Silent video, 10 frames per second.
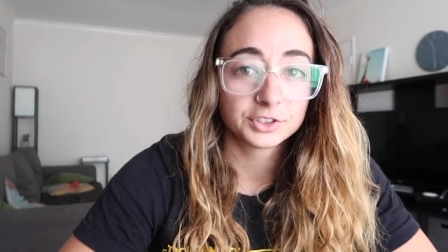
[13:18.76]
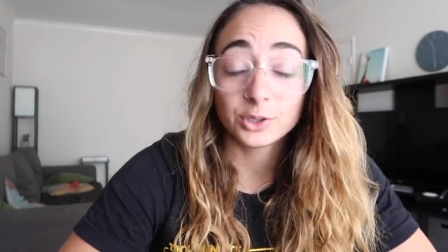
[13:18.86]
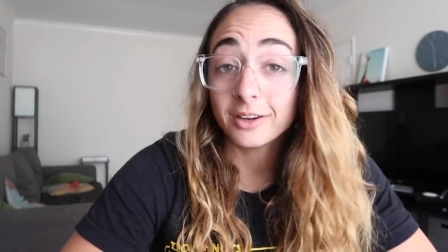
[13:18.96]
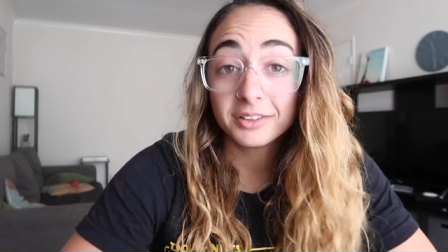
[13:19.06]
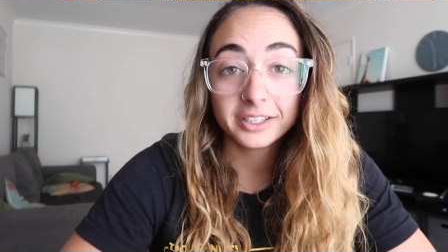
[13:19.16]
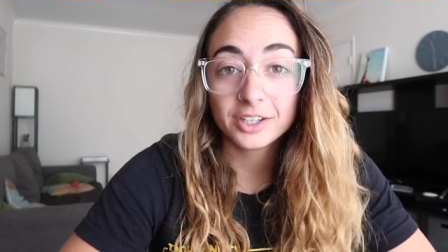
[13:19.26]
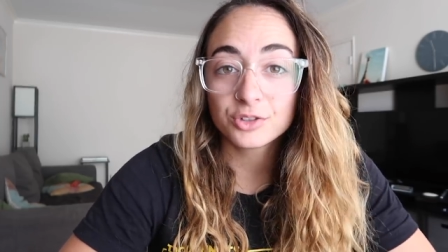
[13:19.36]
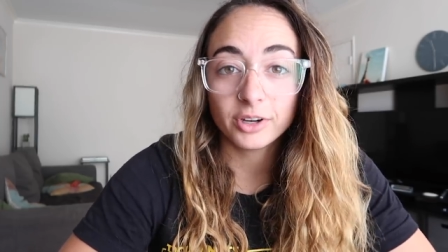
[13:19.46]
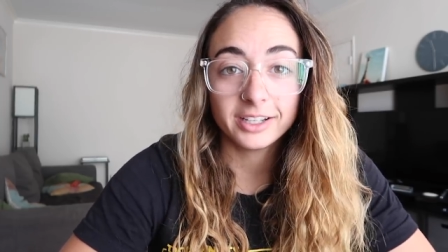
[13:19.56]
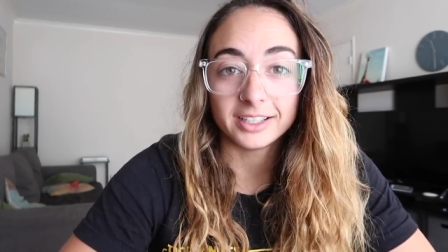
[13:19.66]
So I really
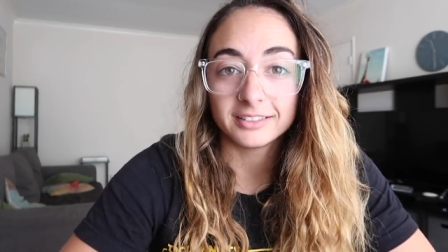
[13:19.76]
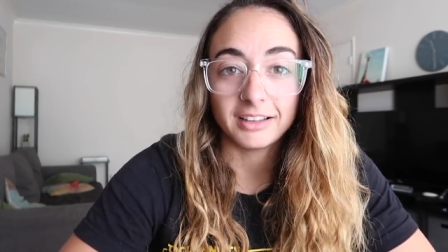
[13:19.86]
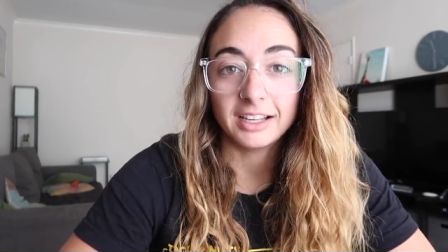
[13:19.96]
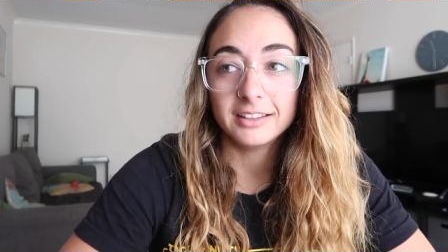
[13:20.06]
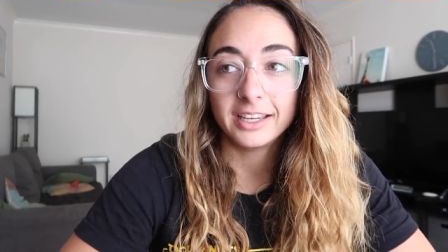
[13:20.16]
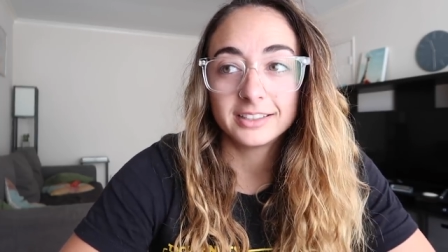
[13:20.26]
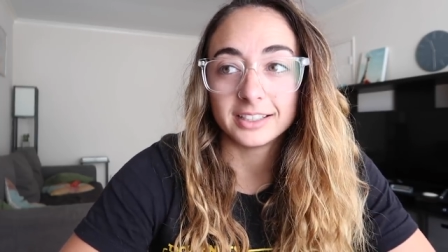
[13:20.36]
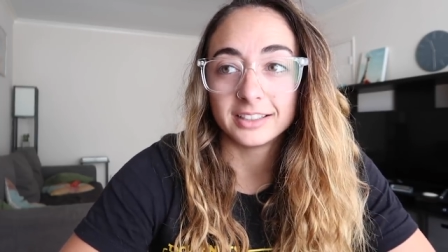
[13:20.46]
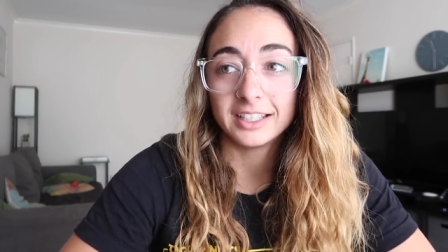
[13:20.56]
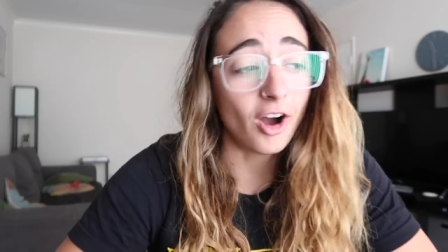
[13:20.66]
enjoyed it. I liked
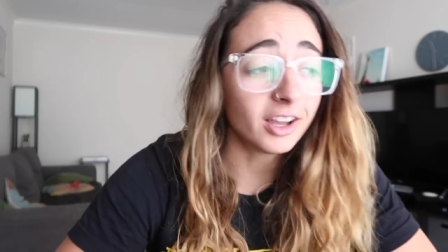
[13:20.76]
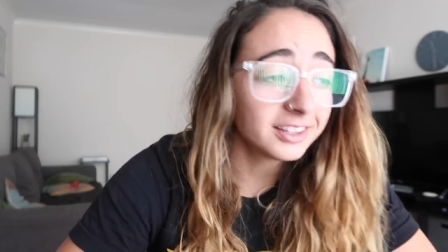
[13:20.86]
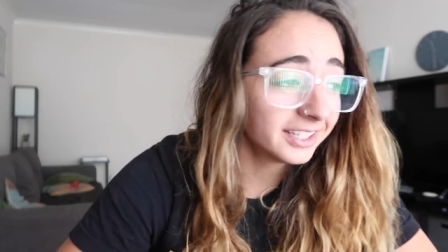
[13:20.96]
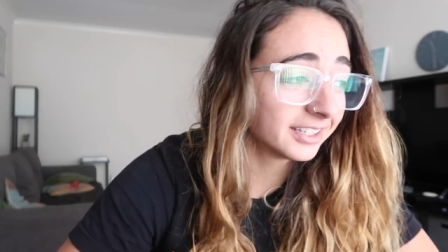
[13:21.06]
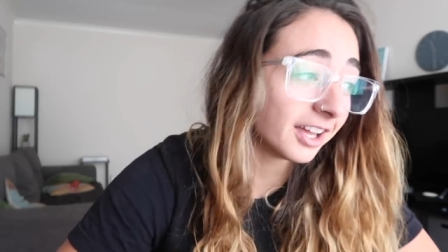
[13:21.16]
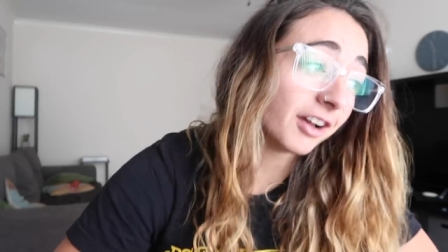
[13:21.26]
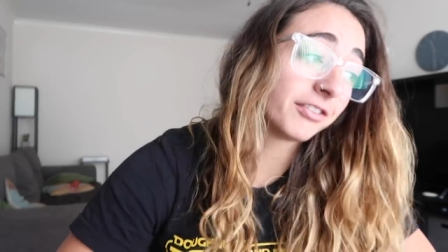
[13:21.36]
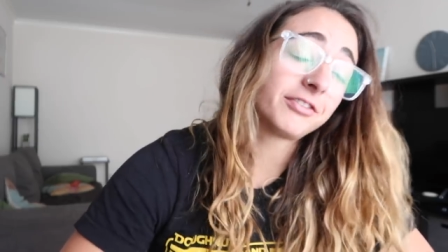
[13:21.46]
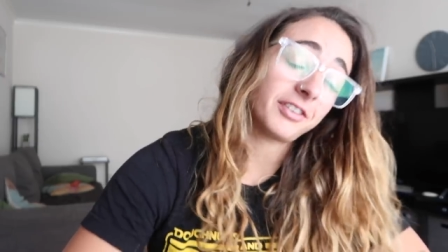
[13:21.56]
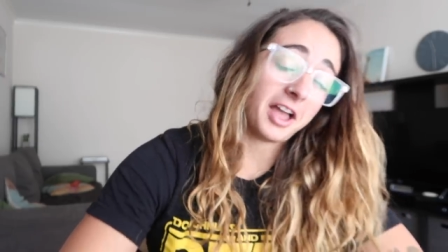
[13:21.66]
it. Oddly
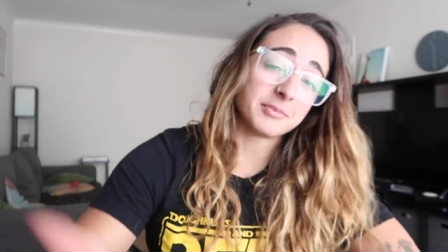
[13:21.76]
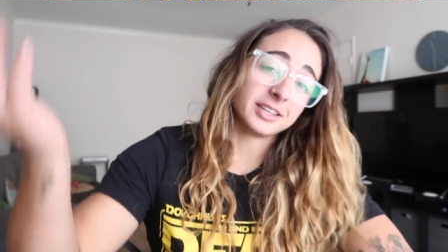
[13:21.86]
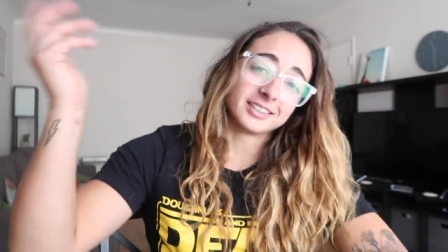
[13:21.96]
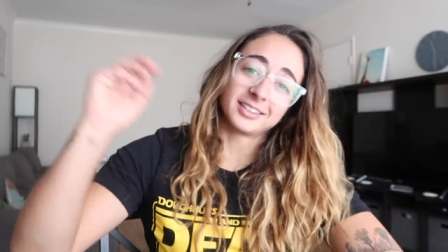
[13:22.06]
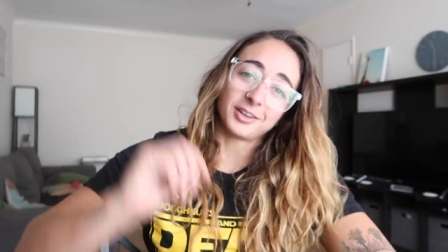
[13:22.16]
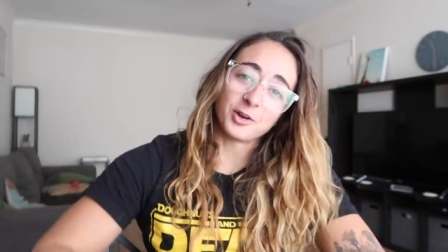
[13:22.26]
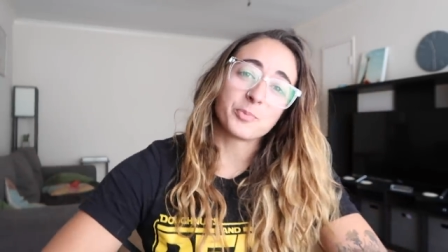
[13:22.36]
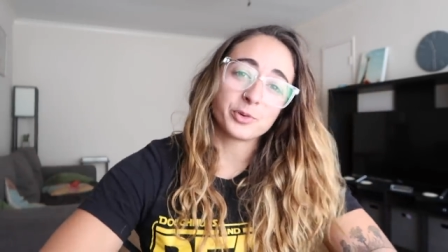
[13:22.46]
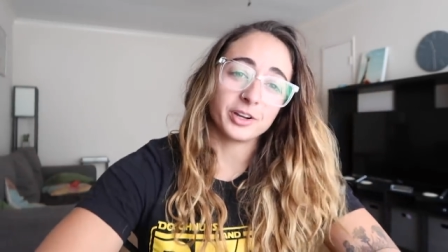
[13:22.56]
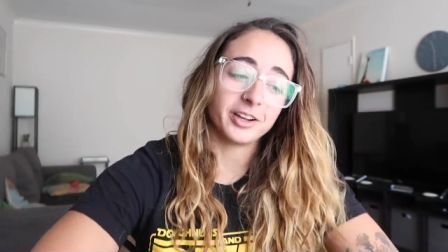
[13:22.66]
enough, I mean,
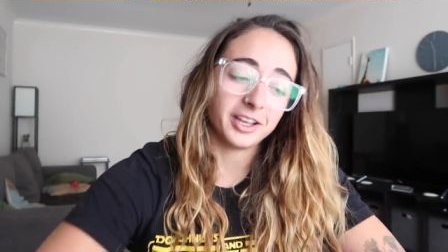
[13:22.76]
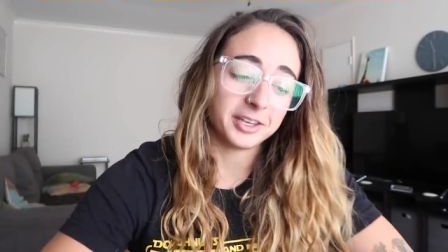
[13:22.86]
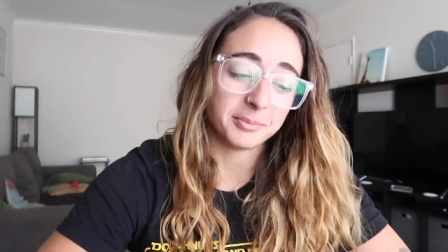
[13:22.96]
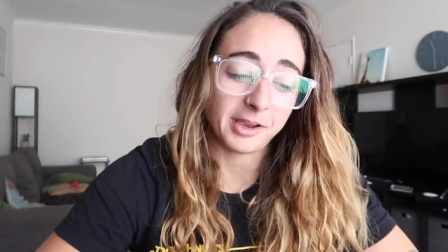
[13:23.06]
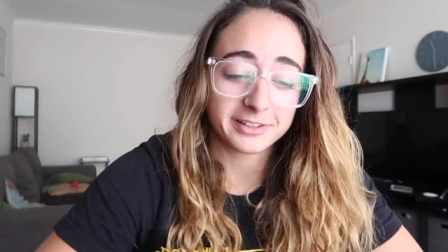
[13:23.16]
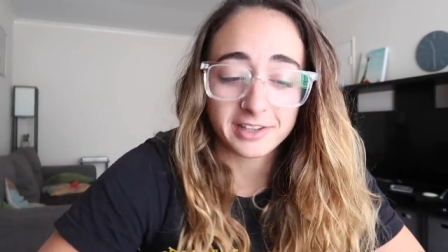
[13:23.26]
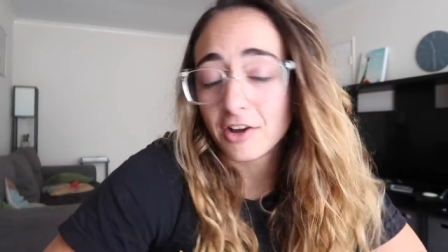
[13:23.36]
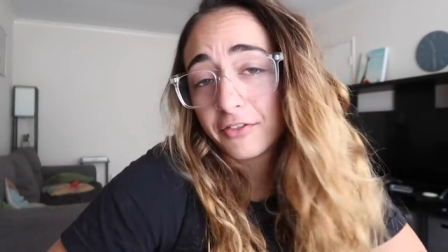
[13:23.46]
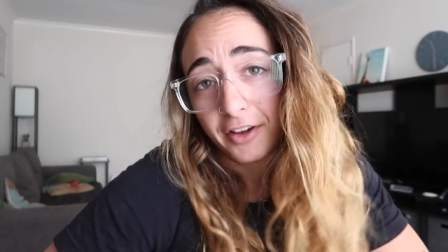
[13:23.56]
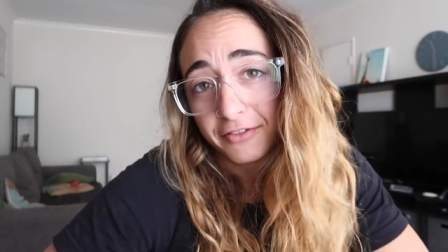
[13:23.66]
Oprah and
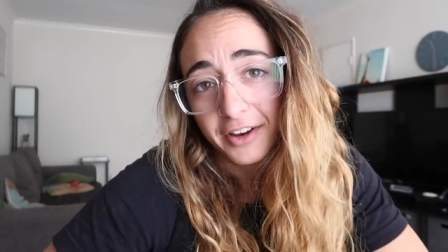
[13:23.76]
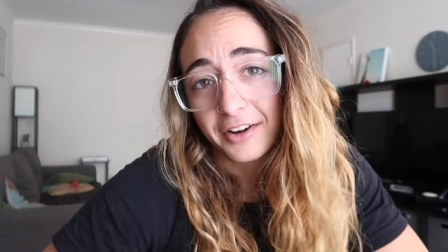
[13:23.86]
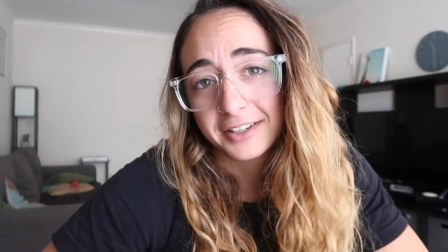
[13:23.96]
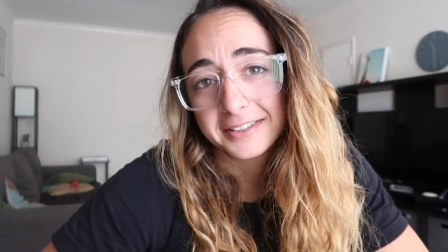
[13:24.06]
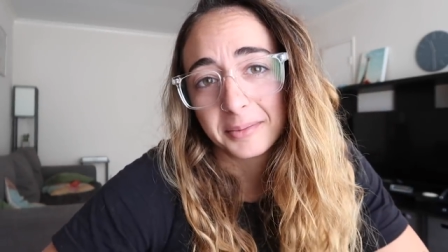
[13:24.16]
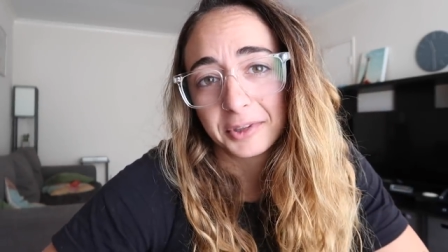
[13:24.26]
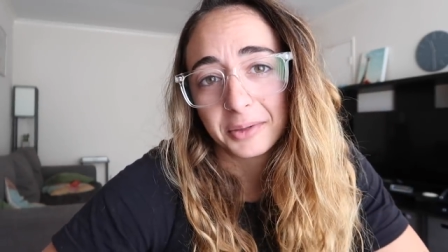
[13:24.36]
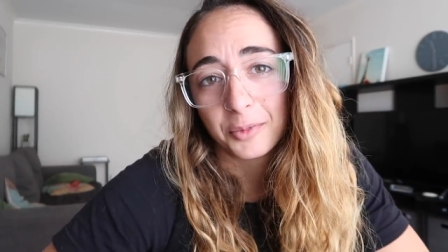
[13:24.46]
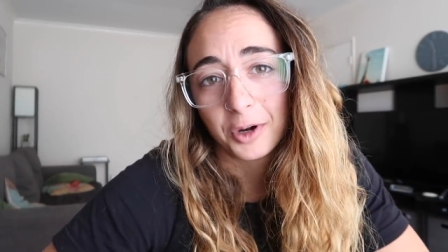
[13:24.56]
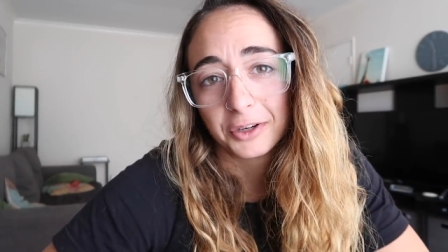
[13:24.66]
myself have very
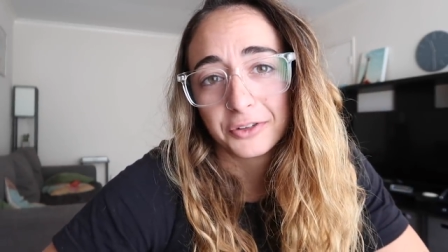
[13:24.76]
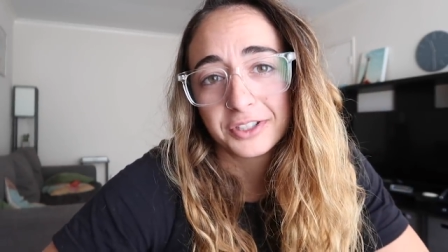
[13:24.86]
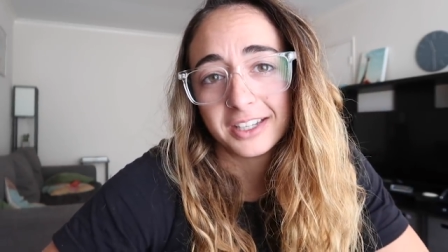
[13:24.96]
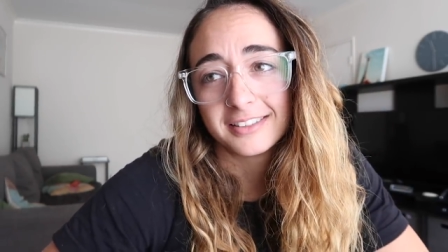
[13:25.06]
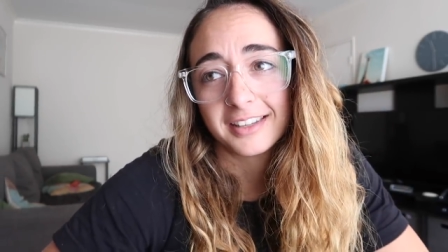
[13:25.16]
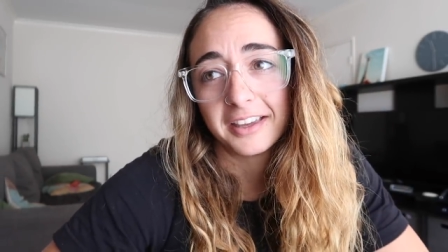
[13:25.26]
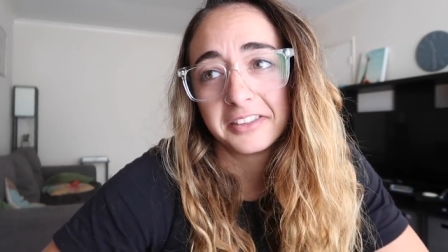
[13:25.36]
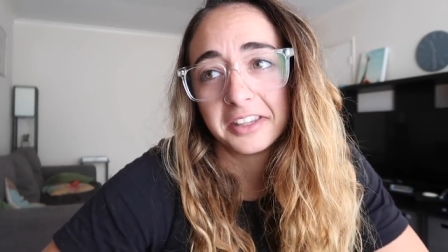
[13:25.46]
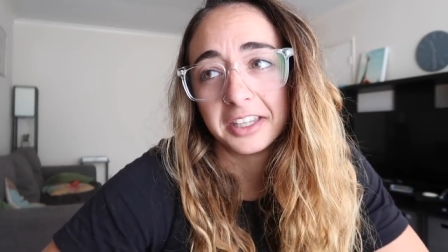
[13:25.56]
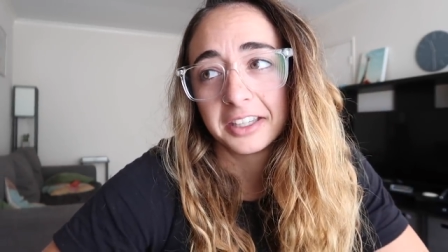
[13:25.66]
similar morning routines, I
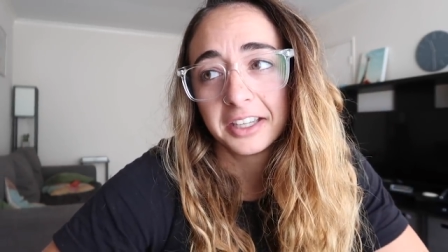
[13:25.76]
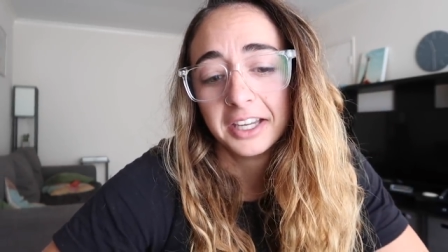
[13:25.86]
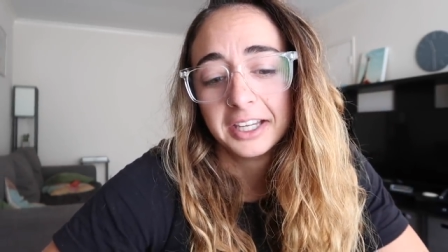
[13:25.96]
think.